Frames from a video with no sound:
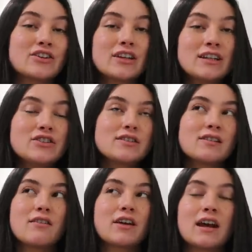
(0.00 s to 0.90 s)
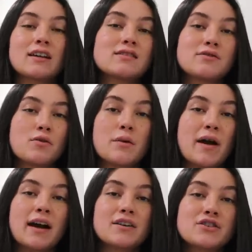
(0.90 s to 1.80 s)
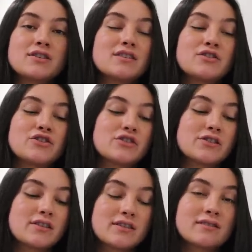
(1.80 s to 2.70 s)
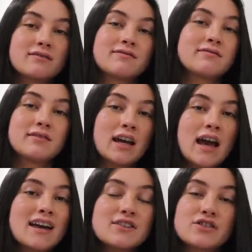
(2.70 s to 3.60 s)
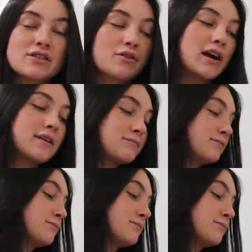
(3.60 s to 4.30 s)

literally just love getting Sephora packages. It's just great.